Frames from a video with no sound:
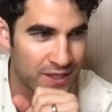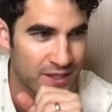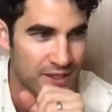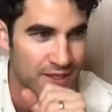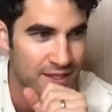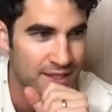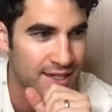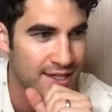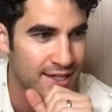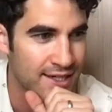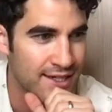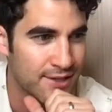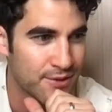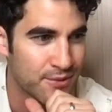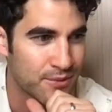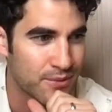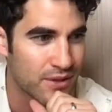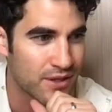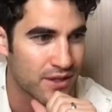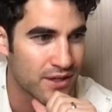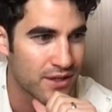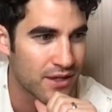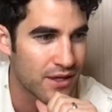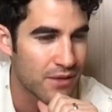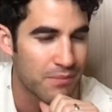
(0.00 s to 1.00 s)

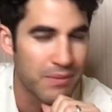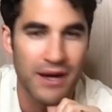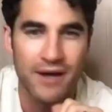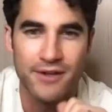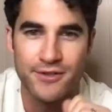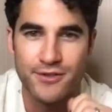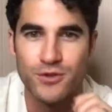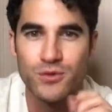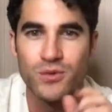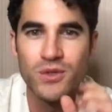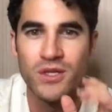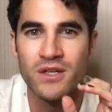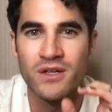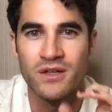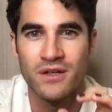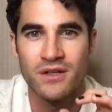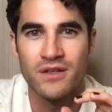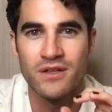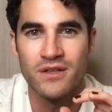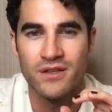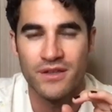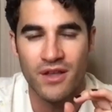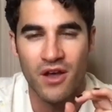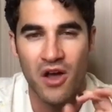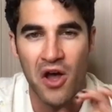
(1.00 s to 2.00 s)
about doing
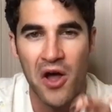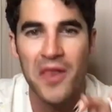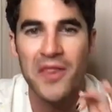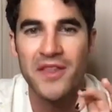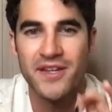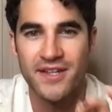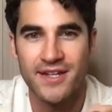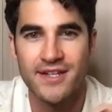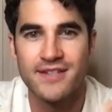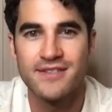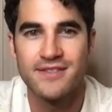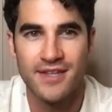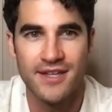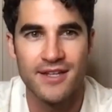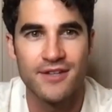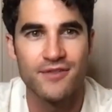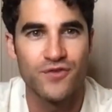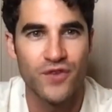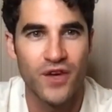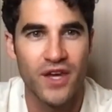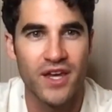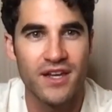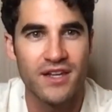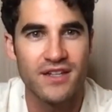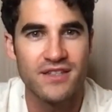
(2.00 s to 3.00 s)
holidays in
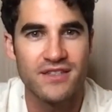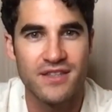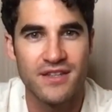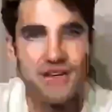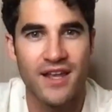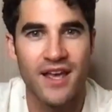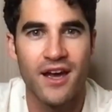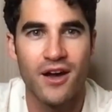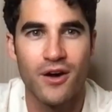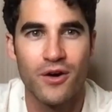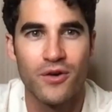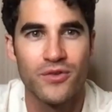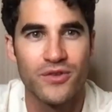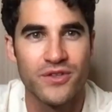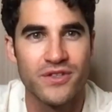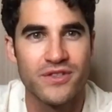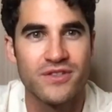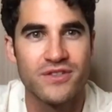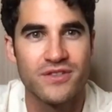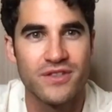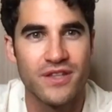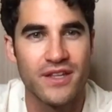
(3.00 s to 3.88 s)
Vegas and how this